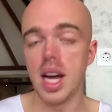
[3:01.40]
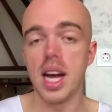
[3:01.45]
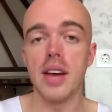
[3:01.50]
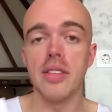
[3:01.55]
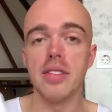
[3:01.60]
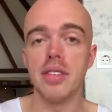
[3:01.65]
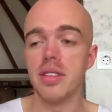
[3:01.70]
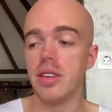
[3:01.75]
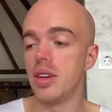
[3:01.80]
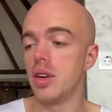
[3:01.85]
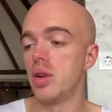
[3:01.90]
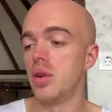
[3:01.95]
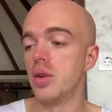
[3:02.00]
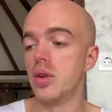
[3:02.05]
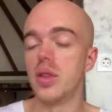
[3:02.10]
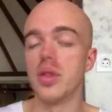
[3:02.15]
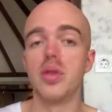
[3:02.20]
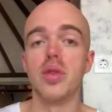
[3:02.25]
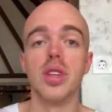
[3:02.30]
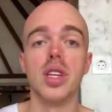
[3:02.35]
I haven't
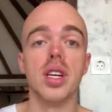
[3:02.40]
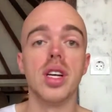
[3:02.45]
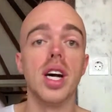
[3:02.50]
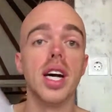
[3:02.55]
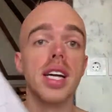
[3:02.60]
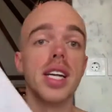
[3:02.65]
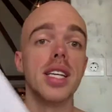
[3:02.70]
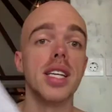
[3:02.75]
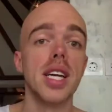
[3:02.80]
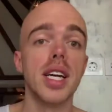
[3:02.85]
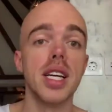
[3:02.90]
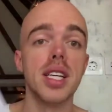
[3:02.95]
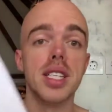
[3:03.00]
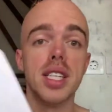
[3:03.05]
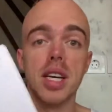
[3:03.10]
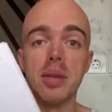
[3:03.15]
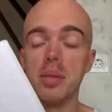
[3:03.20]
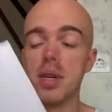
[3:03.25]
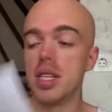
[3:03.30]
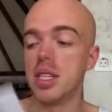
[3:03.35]
gone through the 90 days
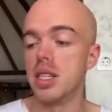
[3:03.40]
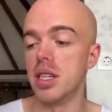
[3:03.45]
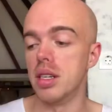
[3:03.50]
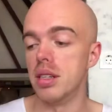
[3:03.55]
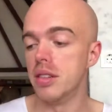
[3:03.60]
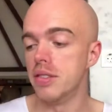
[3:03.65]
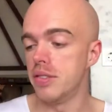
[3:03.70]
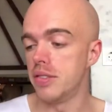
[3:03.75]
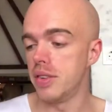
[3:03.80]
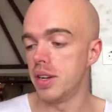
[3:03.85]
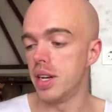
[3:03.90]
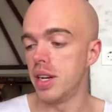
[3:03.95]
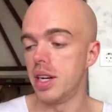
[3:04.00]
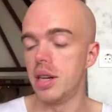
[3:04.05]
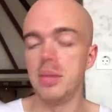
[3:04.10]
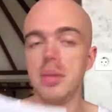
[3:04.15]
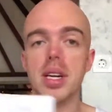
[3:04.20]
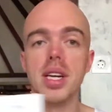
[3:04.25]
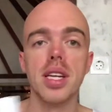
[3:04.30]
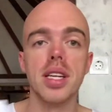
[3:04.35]
yet myself.
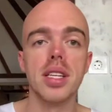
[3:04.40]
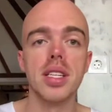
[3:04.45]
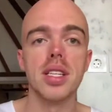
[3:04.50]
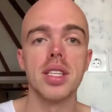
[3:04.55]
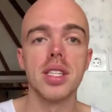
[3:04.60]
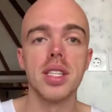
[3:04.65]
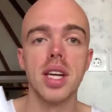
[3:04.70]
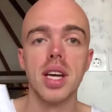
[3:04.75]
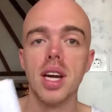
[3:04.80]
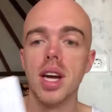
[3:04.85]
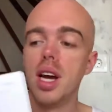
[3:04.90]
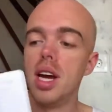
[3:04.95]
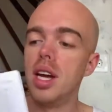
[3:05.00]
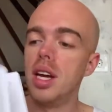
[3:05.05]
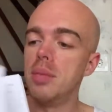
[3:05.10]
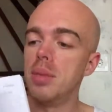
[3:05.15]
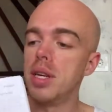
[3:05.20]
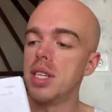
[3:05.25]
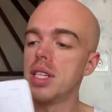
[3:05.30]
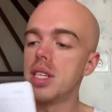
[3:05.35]
It is
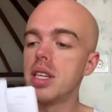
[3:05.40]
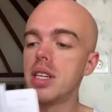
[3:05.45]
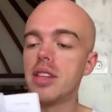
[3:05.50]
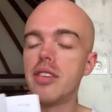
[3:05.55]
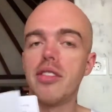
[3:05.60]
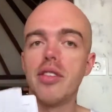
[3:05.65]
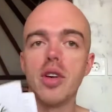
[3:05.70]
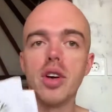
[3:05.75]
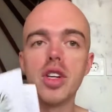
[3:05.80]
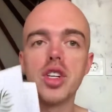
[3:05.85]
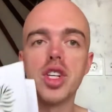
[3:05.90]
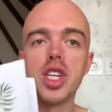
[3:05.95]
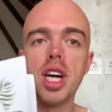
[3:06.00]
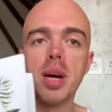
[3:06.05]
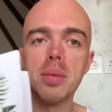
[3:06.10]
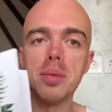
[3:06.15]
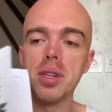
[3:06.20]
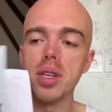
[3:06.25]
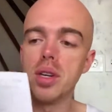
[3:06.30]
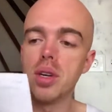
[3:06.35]
basically, the first
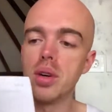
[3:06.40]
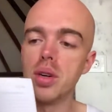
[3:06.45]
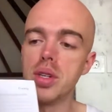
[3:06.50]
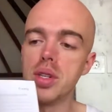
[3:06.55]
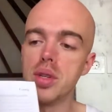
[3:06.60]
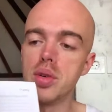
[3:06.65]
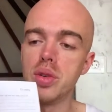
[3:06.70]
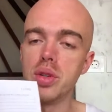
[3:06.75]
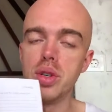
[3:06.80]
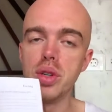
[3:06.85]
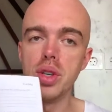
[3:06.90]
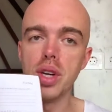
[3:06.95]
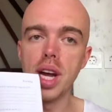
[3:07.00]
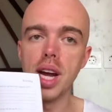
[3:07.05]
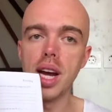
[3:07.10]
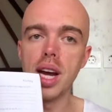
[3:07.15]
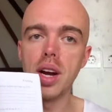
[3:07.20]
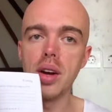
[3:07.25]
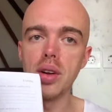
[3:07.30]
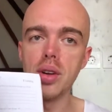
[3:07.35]
chapter goes through
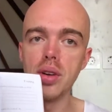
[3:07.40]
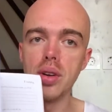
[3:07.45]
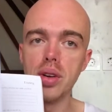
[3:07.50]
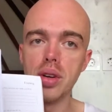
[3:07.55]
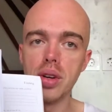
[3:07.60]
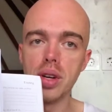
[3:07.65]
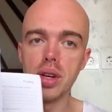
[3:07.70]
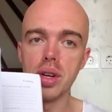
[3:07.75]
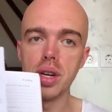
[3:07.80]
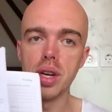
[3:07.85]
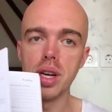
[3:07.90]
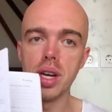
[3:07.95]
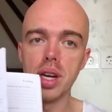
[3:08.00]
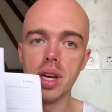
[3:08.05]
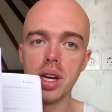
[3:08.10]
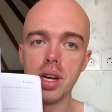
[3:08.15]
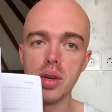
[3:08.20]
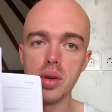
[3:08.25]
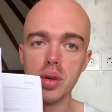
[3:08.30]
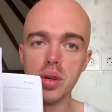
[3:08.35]
how to
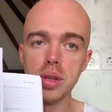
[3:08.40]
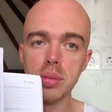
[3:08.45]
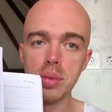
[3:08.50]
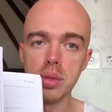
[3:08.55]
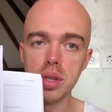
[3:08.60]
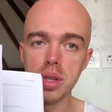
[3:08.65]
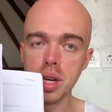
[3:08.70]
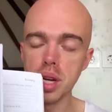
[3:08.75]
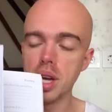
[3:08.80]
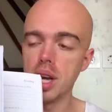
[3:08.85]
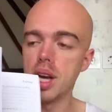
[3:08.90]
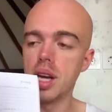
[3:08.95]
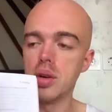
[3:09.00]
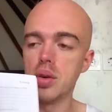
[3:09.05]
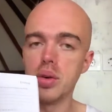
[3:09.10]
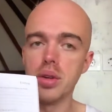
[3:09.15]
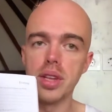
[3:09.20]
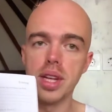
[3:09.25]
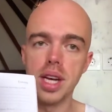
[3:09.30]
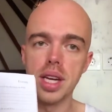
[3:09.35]
do the book and
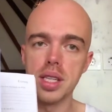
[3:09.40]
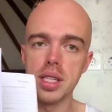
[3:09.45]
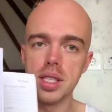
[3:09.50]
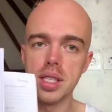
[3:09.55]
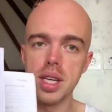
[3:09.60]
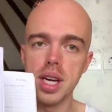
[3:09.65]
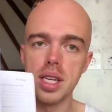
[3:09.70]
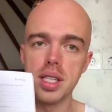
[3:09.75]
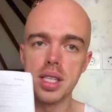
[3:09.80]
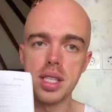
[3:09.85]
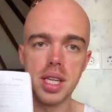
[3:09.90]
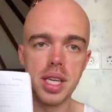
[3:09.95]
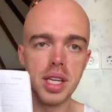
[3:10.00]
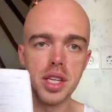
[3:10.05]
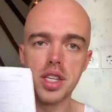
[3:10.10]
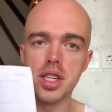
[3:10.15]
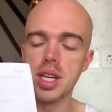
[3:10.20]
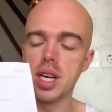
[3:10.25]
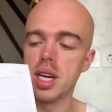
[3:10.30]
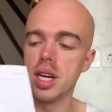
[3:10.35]
all the exercises
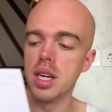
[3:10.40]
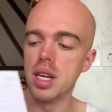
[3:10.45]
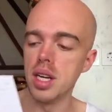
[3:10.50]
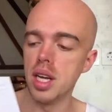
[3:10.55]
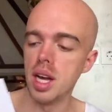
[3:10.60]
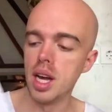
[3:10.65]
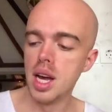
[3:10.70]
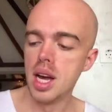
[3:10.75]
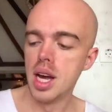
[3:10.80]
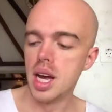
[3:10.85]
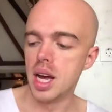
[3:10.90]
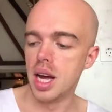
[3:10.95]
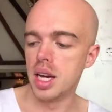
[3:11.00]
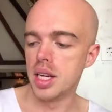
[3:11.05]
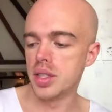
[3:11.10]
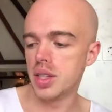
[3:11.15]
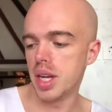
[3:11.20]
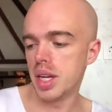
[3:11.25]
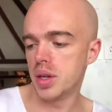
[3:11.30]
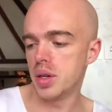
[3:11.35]
each day.
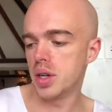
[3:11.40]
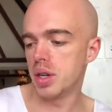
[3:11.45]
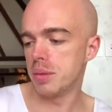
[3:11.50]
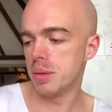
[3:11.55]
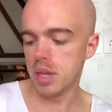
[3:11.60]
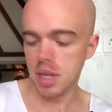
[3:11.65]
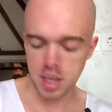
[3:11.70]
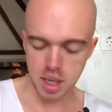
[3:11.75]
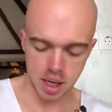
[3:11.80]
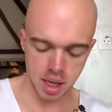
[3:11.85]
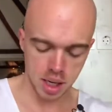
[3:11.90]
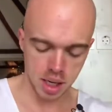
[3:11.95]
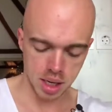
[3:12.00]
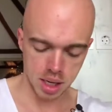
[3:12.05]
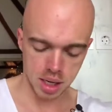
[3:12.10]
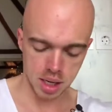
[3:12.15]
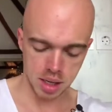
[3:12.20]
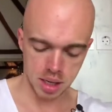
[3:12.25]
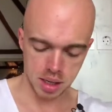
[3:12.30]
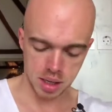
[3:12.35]
And so that took me
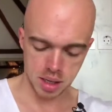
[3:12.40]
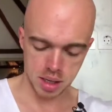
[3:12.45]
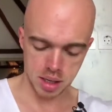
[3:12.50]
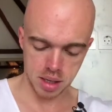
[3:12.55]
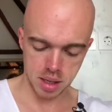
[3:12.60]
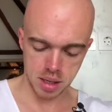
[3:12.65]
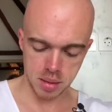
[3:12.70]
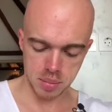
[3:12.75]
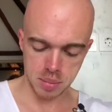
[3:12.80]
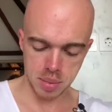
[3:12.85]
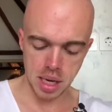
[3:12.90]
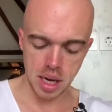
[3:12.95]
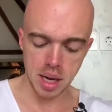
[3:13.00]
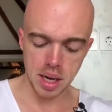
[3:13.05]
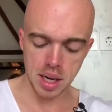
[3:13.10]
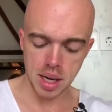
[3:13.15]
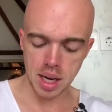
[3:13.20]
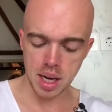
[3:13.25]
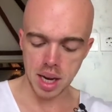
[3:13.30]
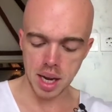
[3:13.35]
like
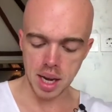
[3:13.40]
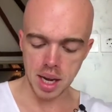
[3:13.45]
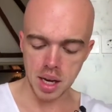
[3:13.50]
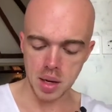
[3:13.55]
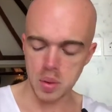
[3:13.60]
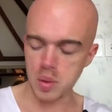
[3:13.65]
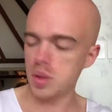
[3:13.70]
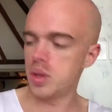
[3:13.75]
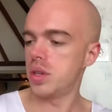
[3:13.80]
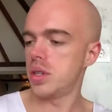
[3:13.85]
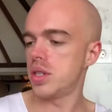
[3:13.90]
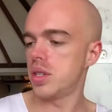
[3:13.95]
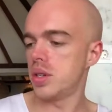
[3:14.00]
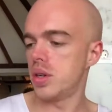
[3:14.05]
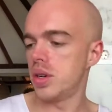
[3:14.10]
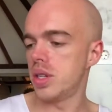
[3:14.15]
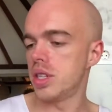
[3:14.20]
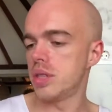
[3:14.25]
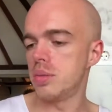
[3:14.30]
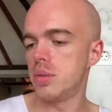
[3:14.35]
about an hour or
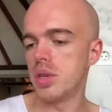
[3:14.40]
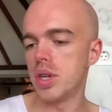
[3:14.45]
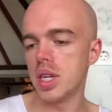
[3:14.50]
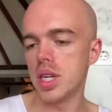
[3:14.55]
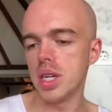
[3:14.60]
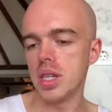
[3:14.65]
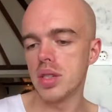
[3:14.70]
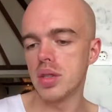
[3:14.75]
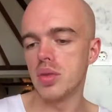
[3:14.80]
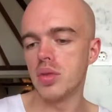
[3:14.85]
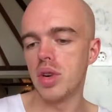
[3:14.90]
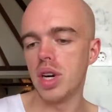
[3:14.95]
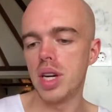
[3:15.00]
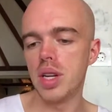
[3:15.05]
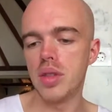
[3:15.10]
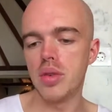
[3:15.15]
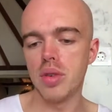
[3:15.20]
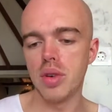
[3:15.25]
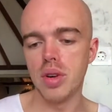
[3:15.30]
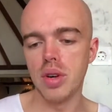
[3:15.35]
so this morning to
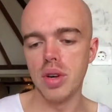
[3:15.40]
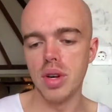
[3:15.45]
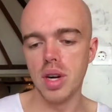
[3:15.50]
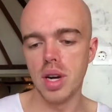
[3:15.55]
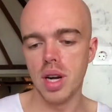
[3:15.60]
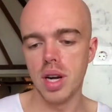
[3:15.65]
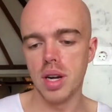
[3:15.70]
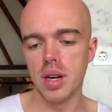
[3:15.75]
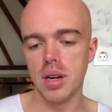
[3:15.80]
read through.